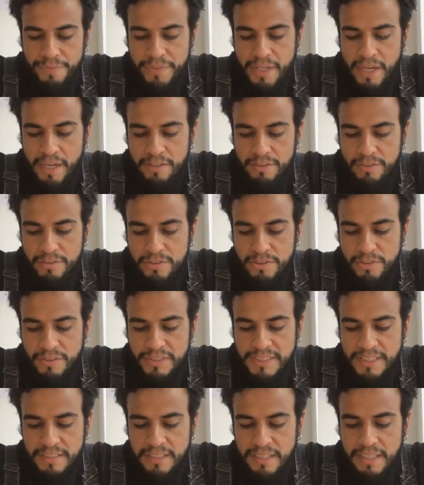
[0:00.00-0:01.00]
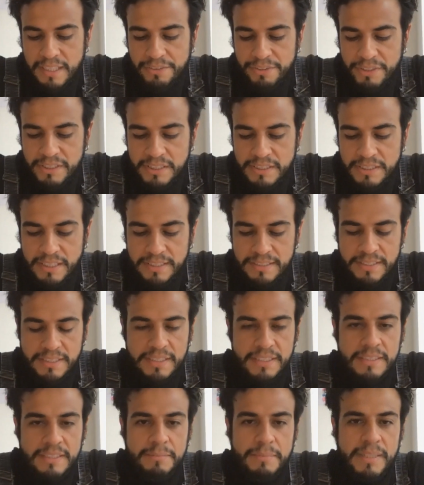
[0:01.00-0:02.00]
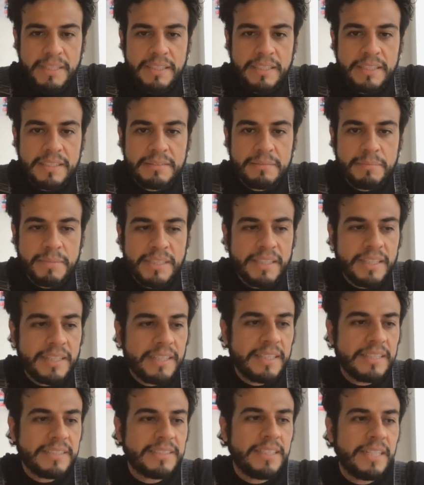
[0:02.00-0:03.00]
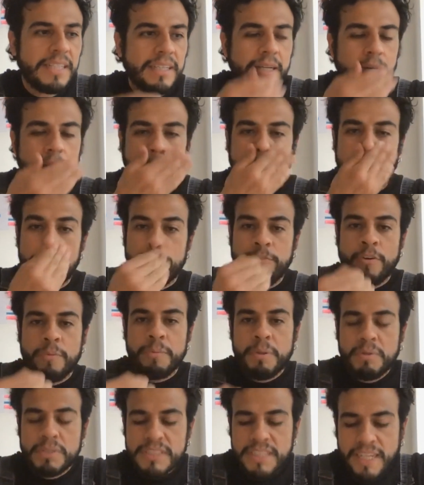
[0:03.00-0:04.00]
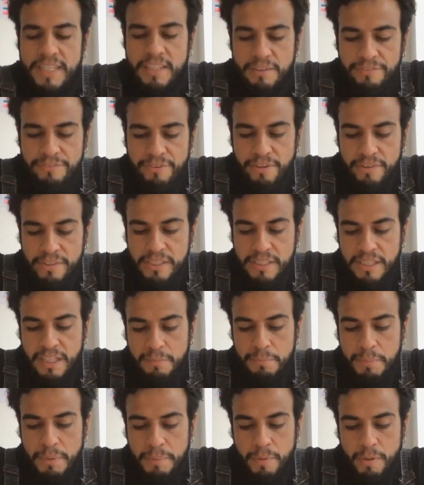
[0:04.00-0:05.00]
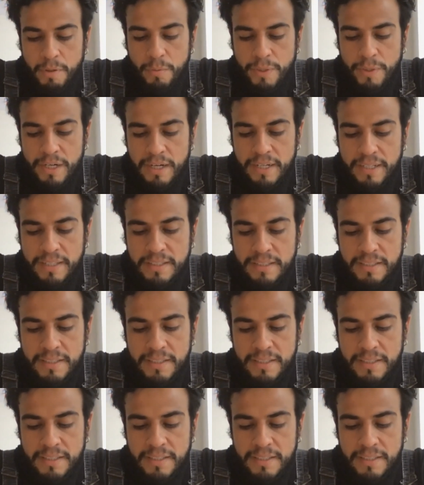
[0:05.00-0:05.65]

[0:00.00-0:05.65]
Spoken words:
I don't know exactly criticizing, but I guess for me it was kind of funny. Like people were